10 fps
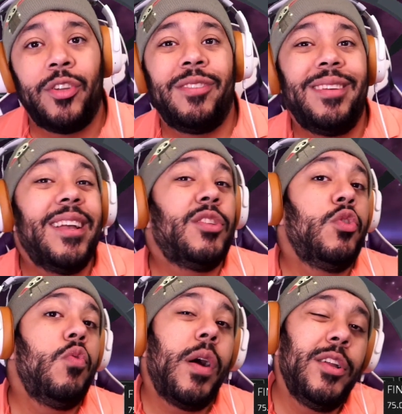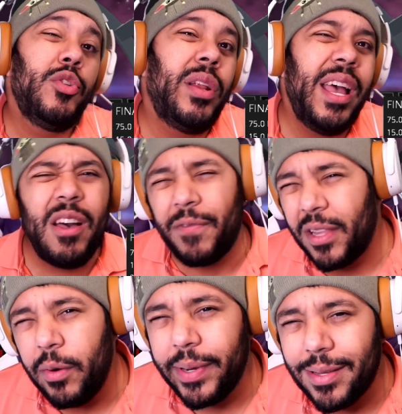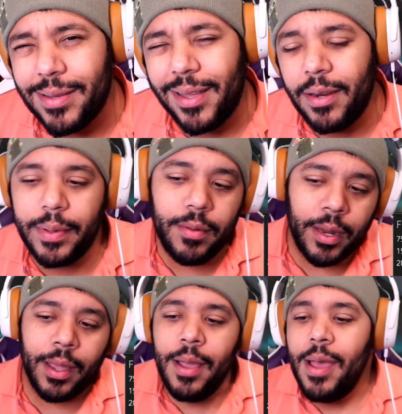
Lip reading: You're going to get 200 health, a little bit of sustainability.